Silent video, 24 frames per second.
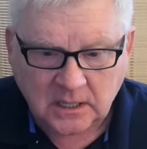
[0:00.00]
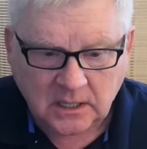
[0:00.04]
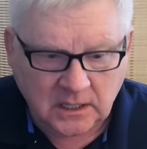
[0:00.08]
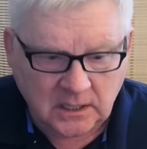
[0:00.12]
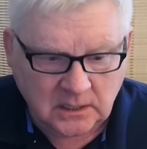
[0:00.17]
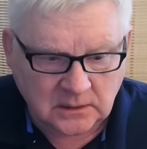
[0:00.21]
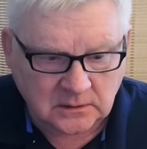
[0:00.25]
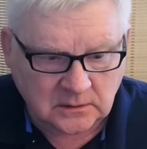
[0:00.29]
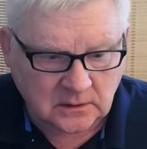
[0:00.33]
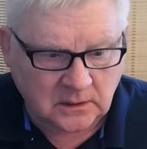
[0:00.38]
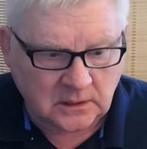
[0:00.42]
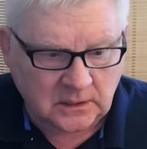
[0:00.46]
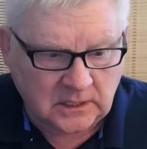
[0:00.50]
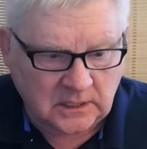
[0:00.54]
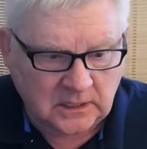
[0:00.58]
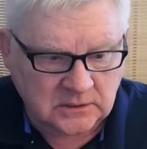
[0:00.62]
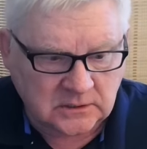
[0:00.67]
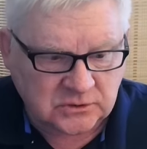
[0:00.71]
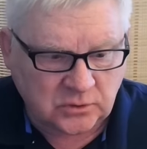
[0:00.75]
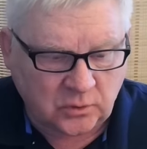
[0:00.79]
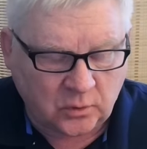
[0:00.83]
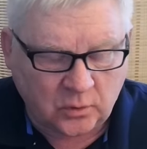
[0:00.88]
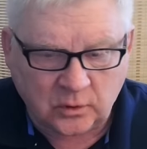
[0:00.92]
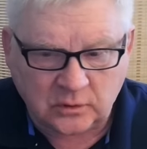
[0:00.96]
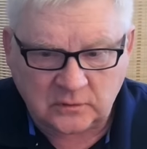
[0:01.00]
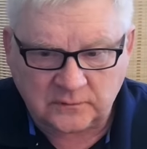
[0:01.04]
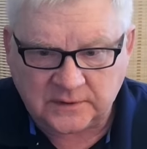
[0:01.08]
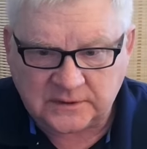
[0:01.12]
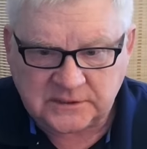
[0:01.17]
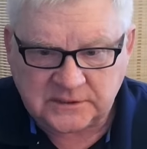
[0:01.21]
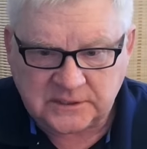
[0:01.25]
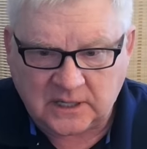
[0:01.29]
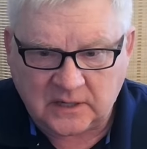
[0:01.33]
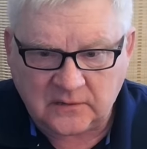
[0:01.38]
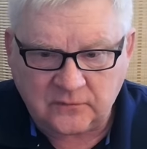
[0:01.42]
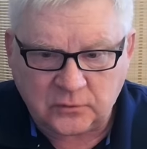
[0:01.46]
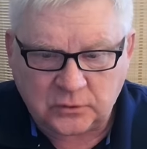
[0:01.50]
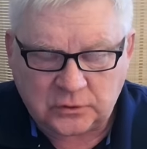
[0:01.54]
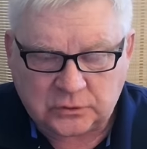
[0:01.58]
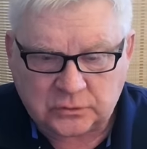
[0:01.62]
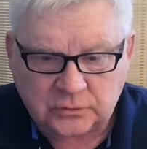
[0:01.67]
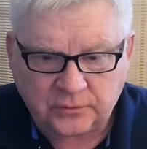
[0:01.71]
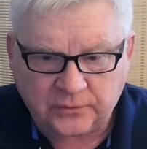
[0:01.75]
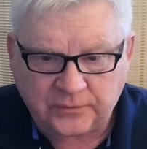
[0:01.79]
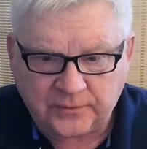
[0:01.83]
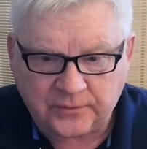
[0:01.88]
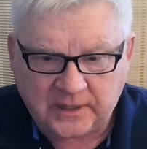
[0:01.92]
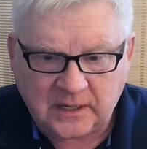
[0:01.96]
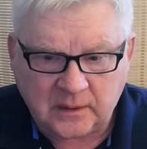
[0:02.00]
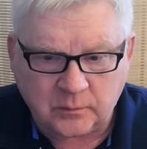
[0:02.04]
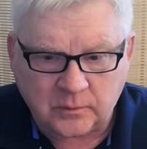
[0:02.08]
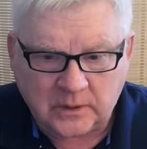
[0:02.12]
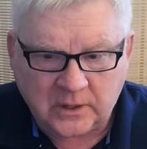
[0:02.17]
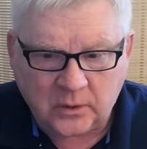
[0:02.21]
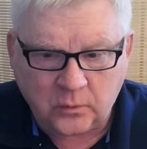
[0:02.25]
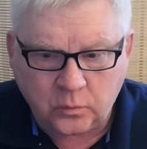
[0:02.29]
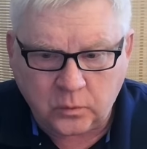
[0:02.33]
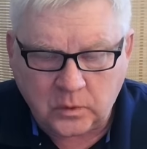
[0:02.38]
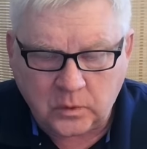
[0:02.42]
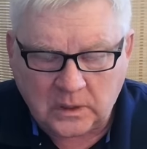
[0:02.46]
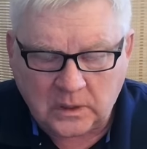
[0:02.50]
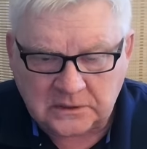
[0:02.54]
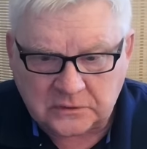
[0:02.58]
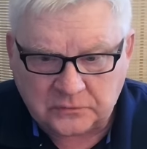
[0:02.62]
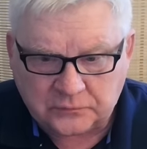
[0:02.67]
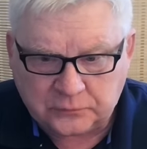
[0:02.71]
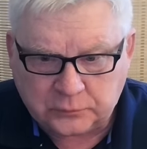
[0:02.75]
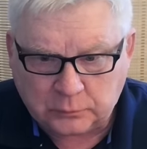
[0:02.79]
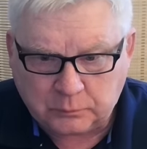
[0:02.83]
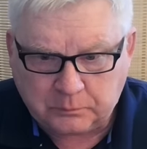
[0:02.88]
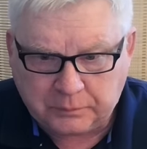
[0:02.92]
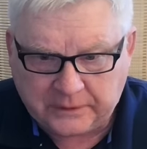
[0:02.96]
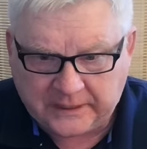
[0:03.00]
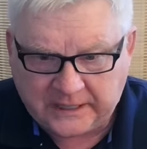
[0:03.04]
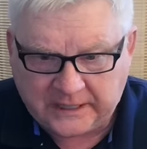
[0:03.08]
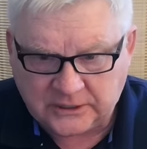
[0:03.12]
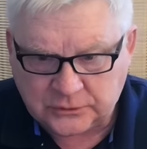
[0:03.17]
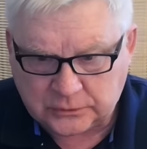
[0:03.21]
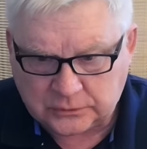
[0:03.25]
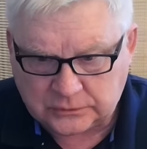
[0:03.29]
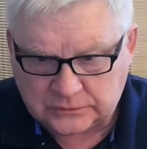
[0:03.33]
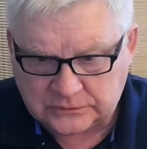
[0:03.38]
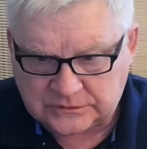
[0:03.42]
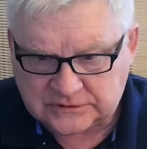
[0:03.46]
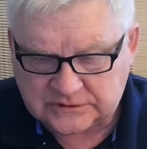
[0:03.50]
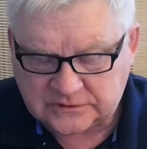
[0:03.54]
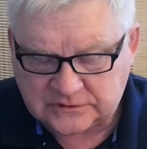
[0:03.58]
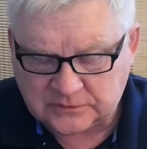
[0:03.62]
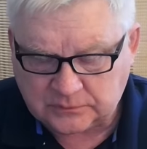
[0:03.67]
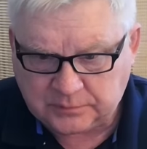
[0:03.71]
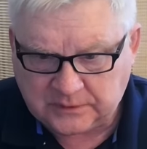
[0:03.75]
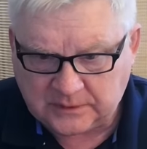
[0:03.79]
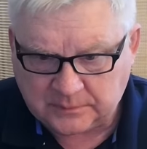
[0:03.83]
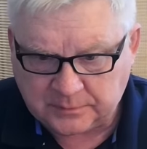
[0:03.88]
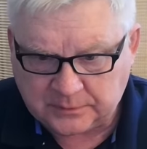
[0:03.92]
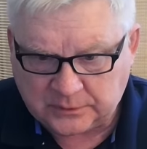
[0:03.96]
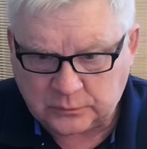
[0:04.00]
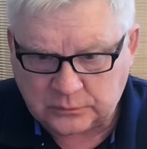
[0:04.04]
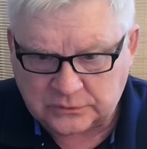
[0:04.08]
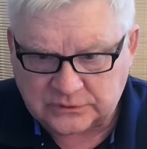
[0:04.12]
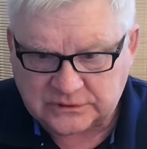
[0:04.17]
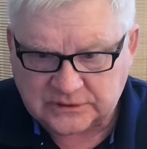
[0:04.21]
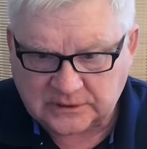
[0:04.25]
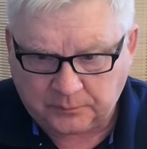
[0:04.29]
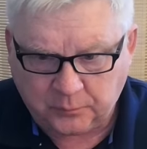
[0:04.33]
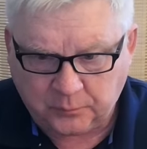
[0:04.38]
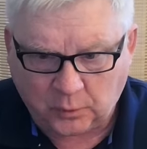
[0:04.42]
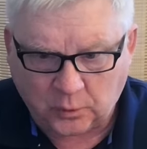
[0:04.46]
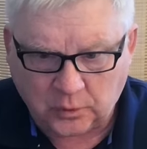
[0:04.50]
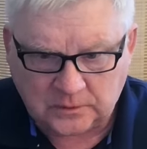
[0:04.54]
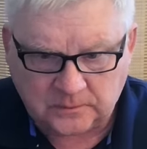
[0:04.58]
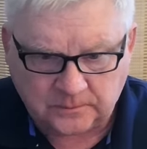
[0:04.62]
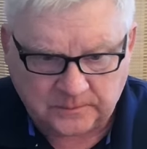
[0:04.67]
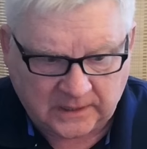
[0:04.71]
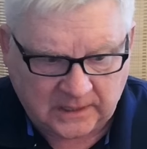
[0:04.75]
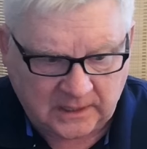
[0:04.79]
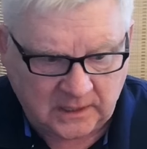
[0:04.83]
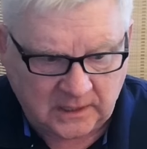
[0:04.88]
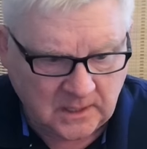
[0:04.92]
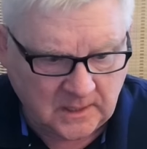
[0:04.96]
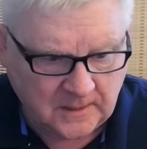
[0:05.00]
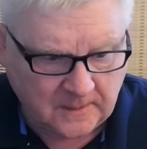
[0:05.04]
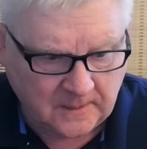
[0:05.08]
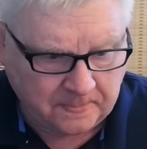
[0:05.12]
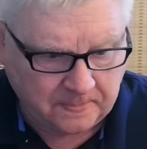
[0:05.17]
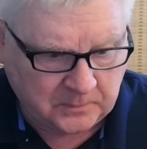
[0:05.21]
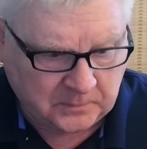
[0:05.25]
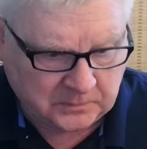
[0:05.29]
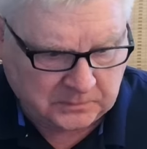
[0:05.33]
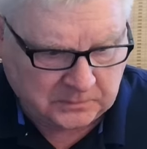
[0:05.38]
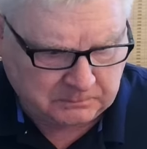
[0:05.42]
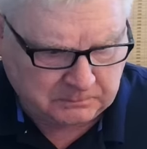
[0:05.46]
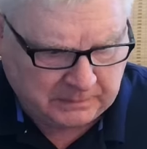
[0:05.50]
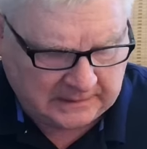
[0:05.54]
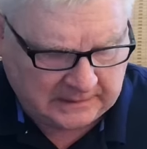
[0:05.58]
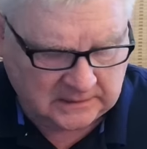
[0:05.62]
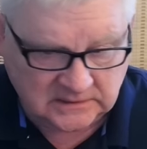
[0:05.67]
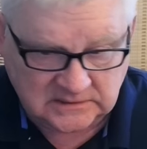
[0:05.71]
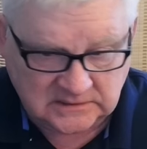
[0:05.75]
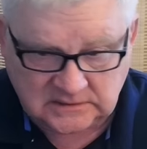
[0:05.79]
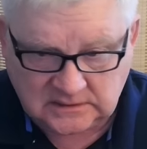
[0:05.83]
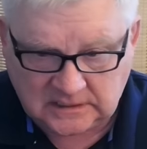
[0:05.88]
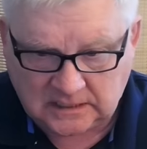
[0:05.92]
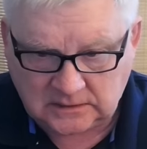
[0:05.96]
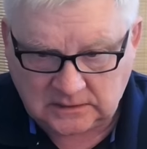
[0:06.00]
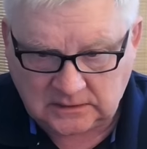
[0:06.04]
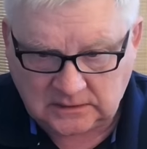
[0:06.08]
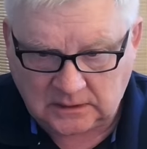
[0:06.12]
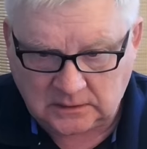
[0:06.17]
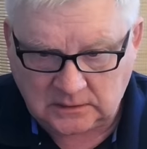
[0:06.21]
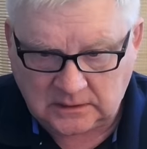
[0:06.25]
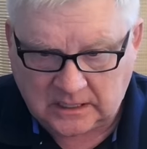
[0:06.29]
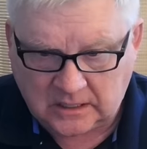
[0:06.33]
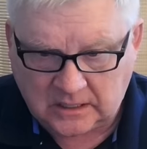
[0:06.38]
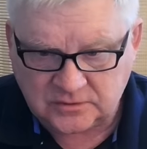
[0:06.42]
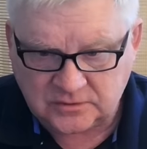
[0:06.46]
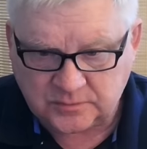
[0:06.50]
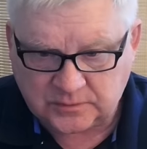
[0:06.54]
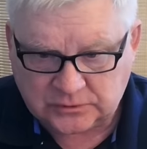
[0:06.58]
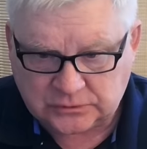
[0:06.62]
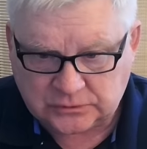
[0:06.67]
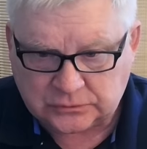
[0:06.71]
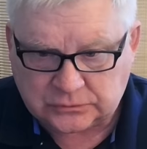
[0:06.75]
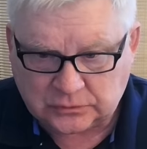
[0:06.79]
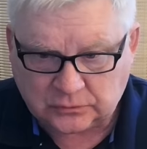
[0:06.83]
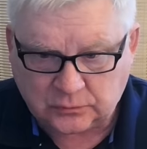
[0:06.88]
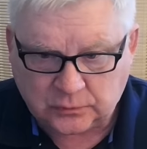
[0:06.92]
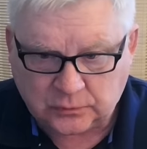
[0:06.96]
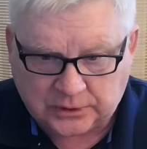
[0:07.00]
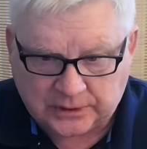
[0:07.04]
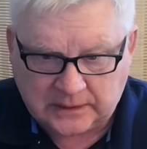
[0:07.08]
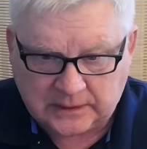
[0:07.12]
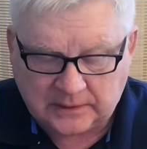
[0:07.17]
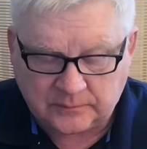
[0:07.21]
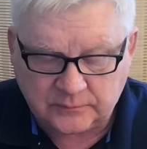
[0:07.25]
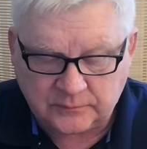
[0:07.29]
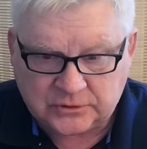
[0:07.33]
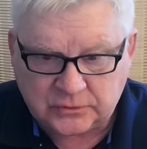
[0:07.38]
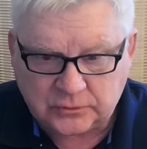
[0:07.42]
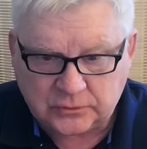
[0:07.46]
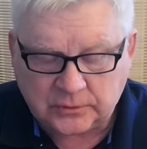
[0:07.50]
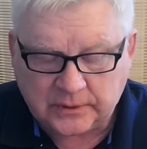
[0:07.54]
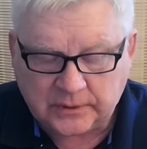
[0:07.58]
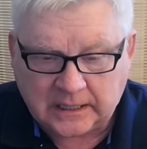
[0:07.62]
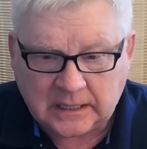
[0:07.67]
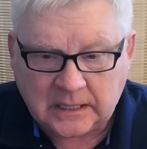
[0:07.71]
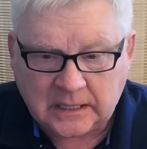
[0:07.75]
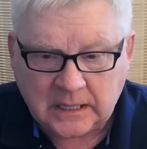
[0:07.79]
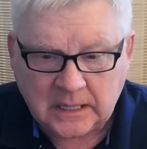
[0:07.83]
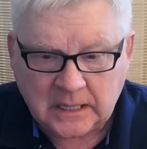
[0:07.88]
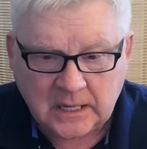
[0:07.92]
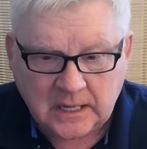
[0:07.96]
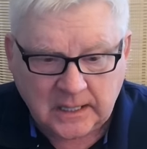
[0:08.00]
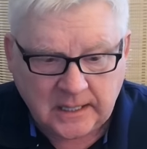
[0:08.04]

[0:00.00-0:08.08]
And uh, as always, I want to thank my wonderful patrons, people who support me, because that allows me to do what I'm doing.